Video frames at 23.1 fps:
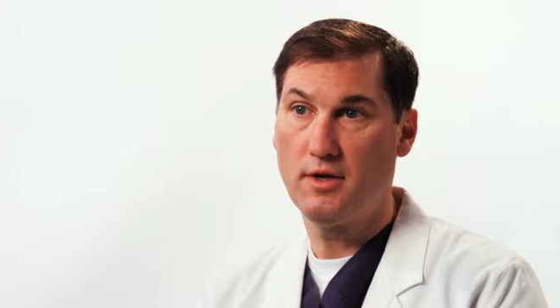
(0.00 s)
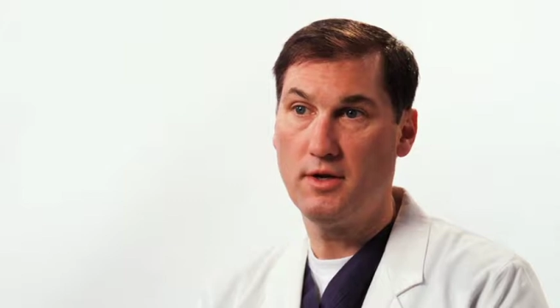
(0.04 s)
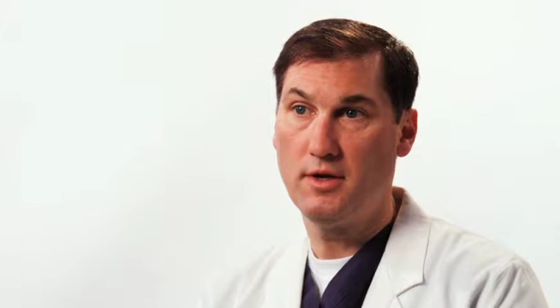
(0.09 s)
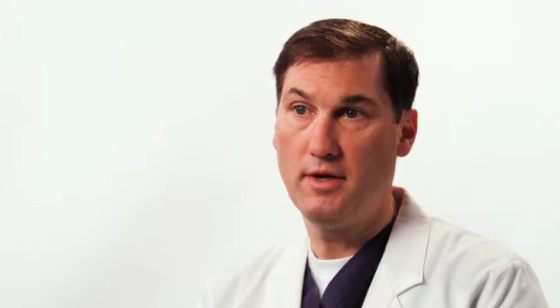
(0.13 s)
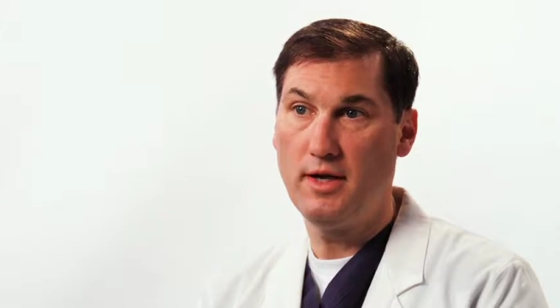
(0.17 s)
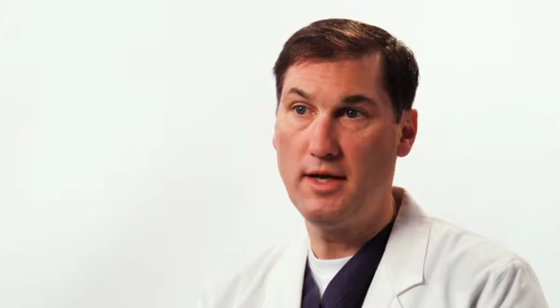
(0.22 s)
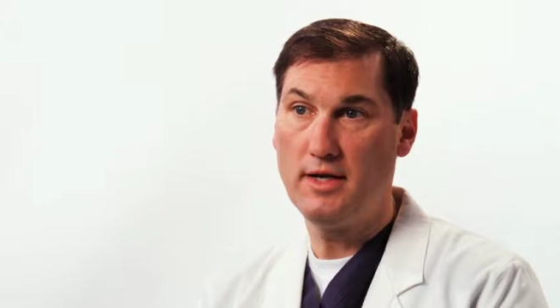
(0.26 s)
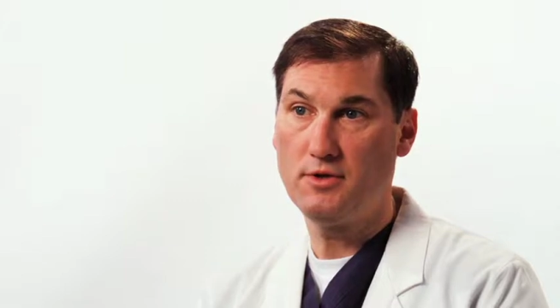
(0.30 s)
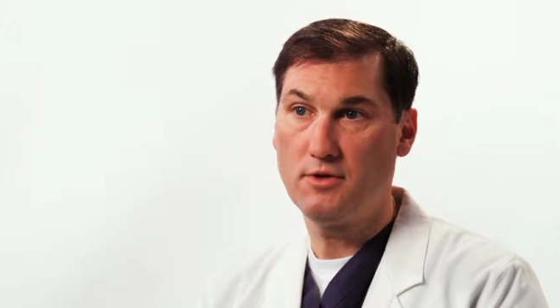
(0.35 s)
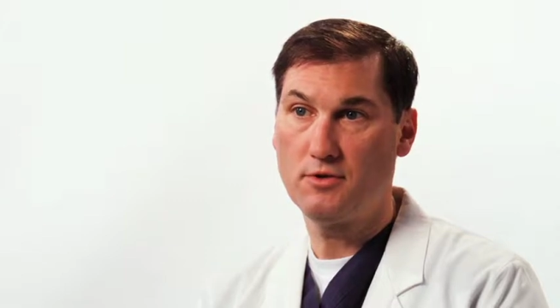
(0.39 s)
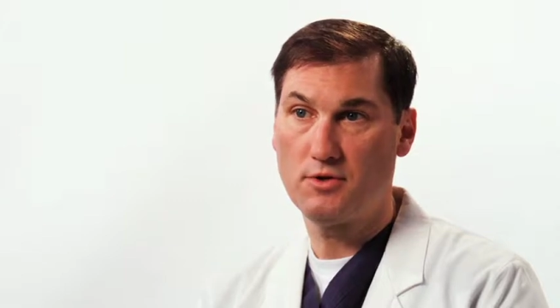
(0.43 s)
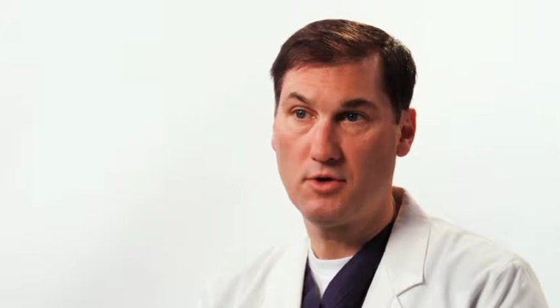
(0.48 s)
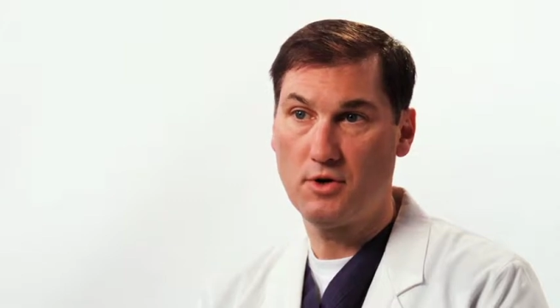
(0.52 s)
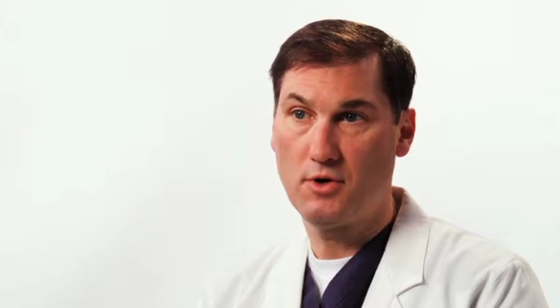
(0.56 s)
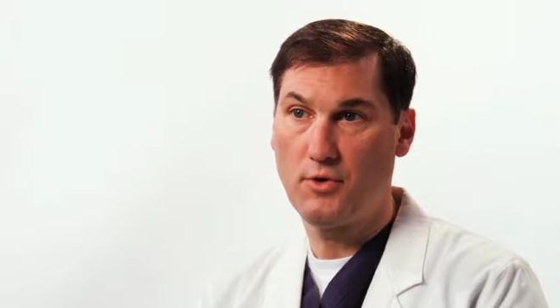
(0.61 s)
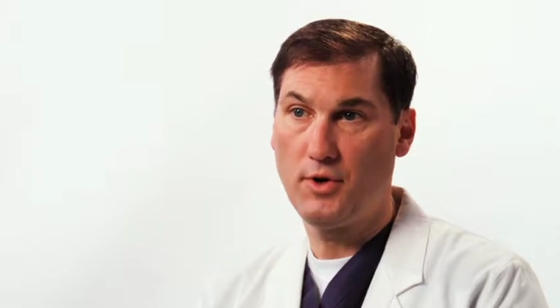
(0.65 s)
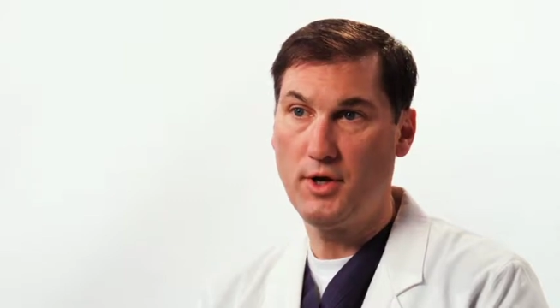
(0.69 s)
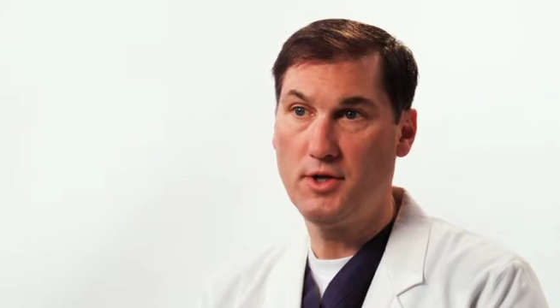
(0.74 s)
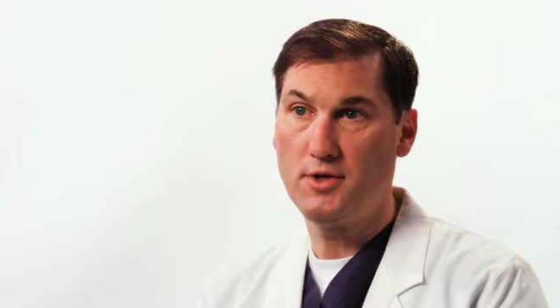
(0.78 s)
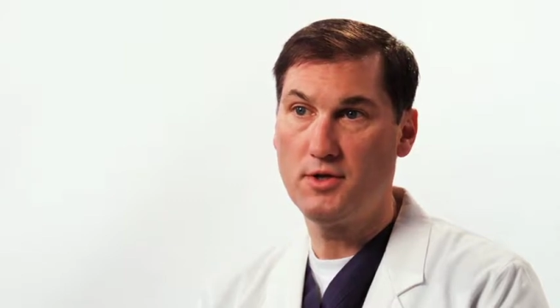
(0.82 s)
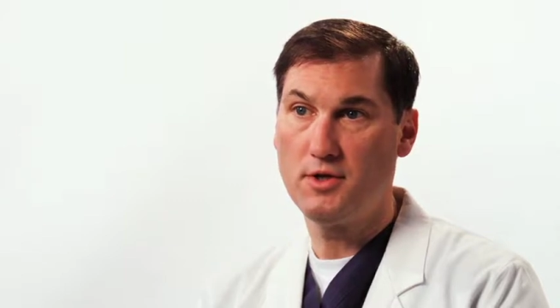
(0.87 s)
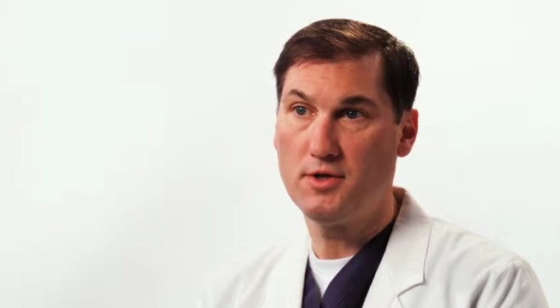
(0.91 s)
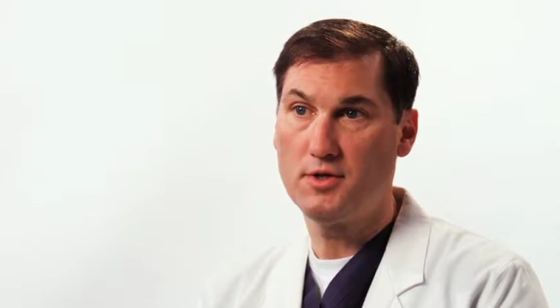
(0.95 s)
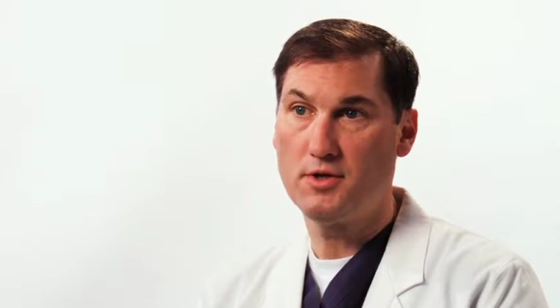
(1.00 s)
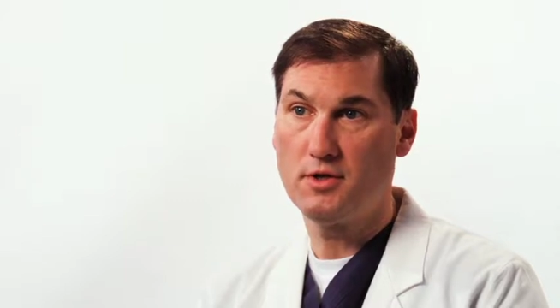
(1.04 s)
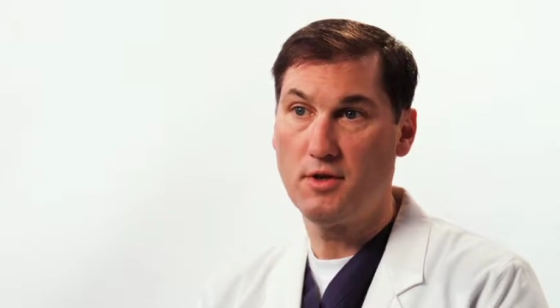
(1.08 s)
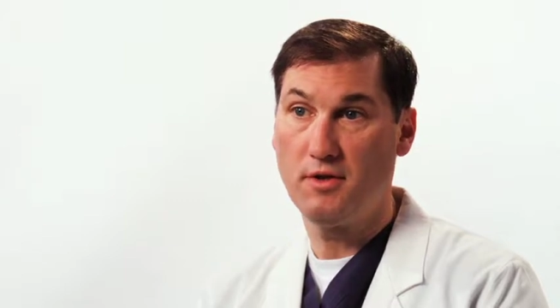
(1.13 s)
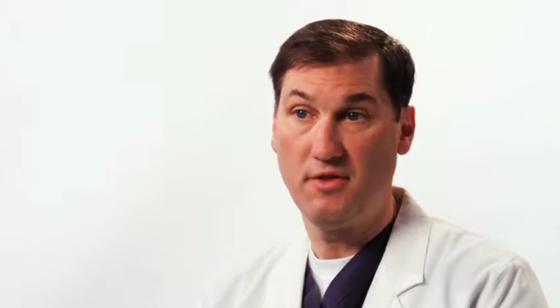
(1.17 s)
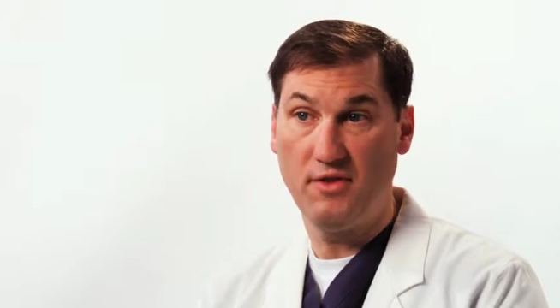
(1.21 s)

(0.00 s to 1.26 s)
nasal secretions to